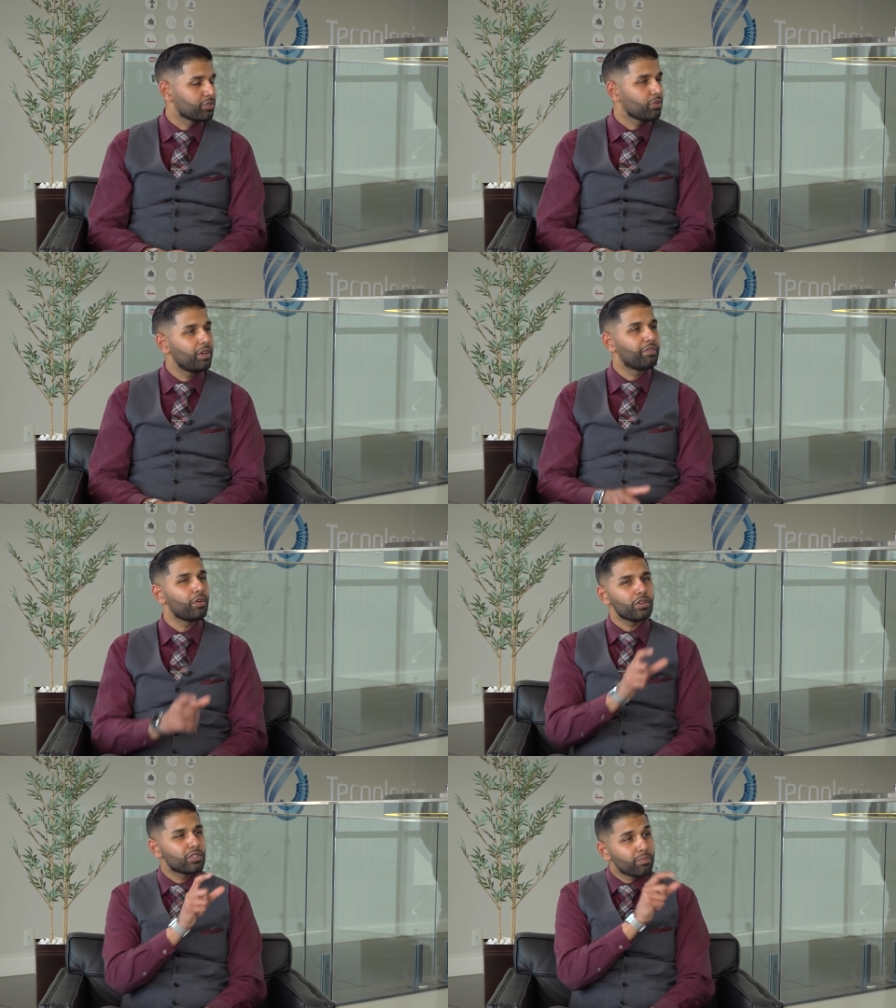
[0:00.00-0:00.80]
So if
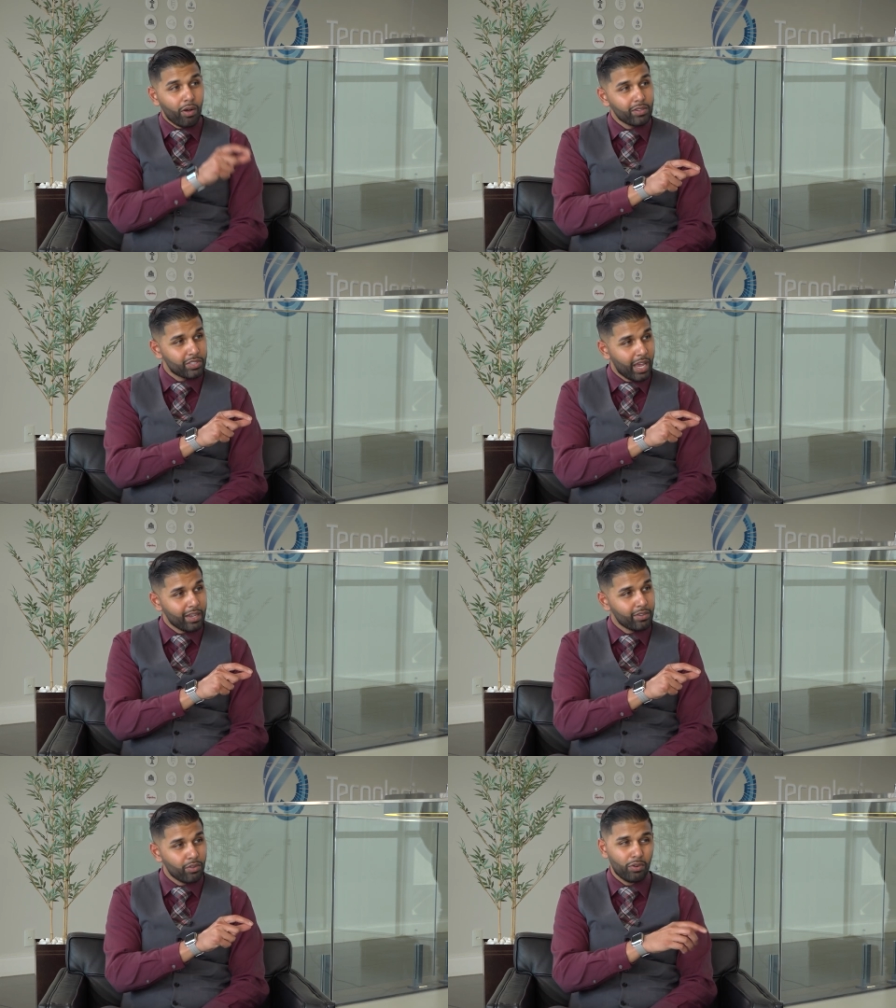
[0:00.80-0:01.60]
you're a small
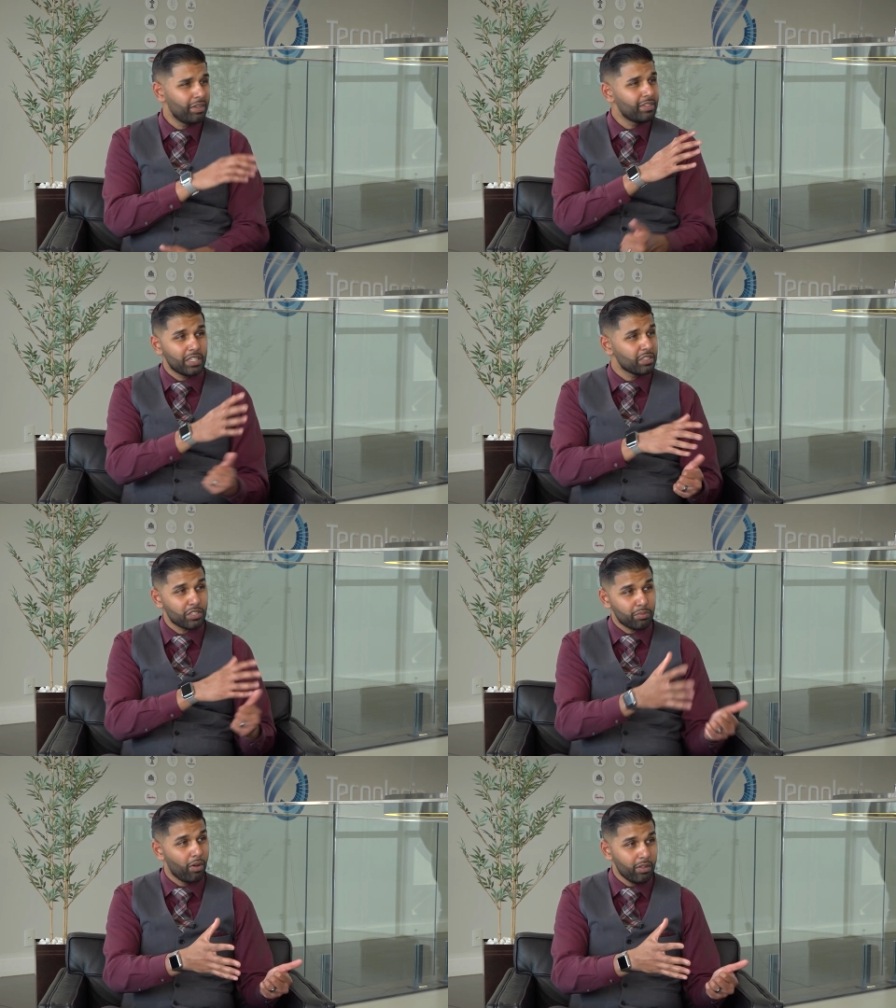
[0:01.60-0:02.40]
channel or even just a
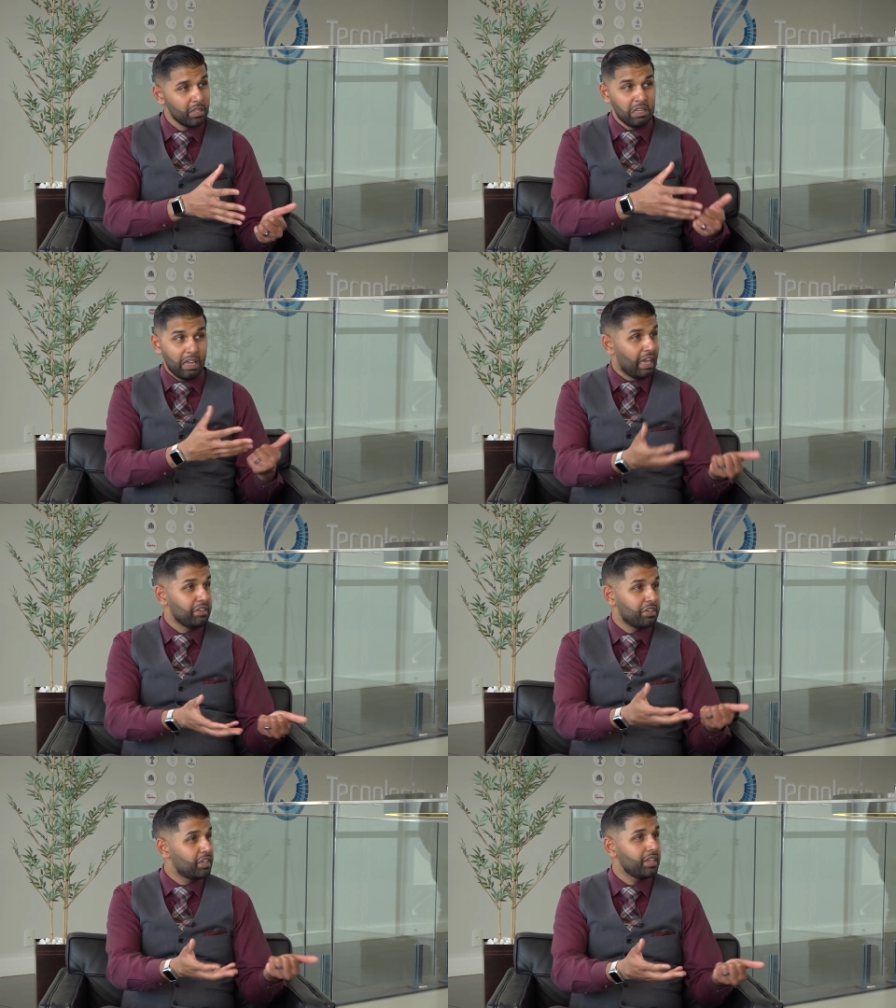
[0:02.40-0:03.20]
small
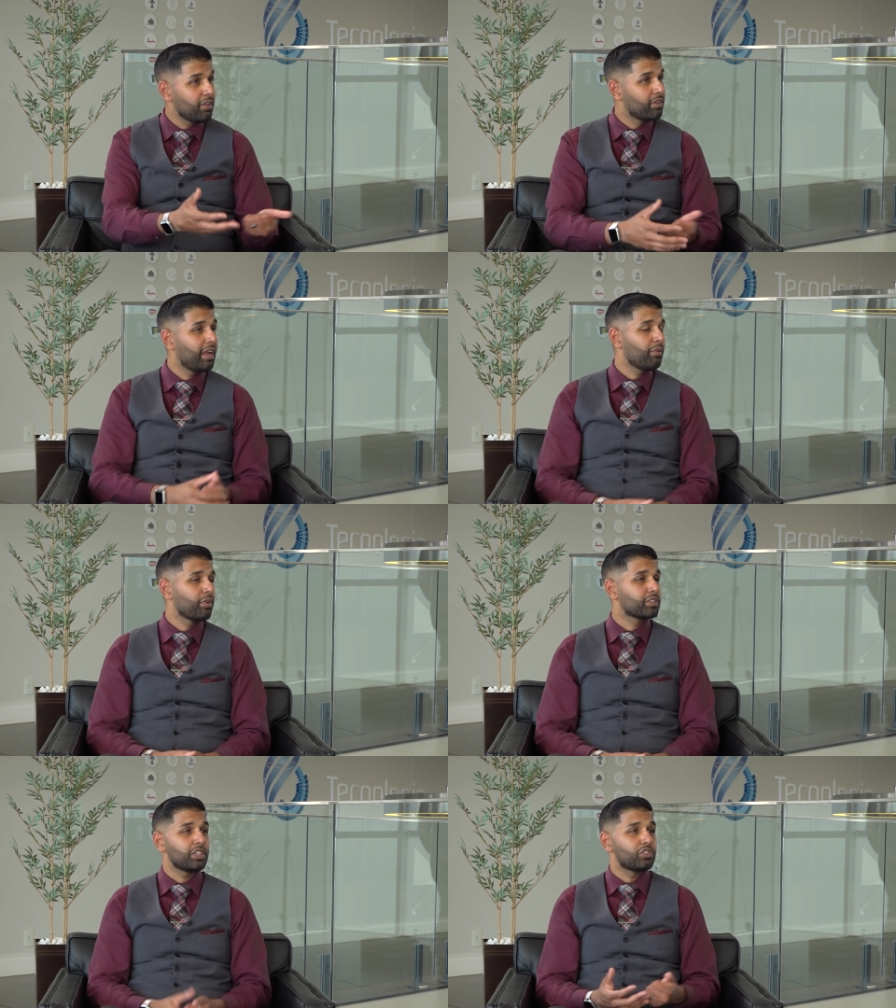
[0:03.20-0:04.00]
entity or
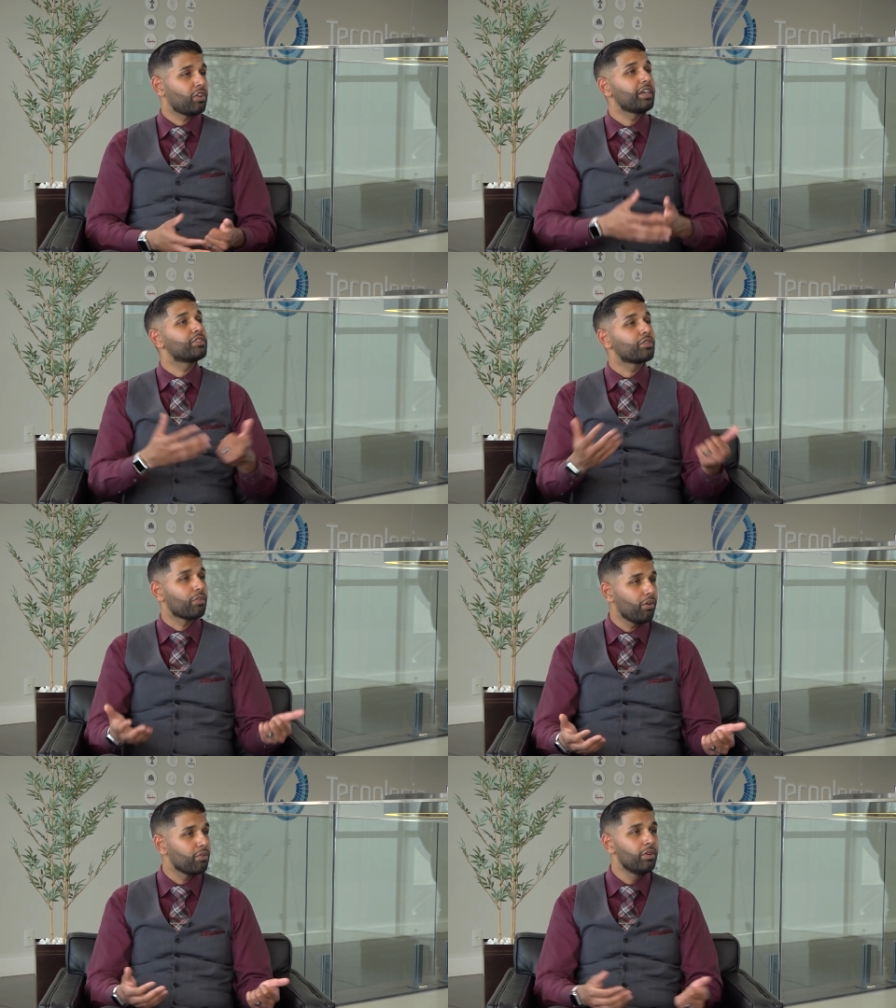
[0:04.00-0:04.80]
network just trying to
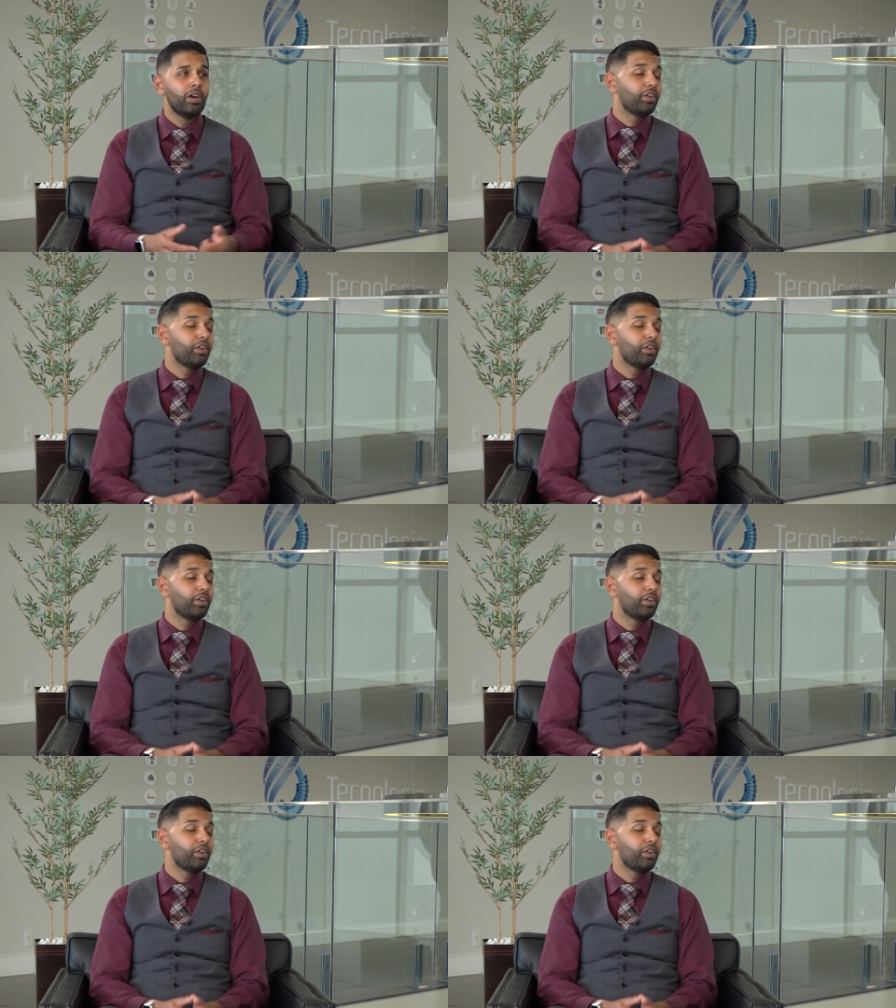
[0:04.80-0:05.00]
grow,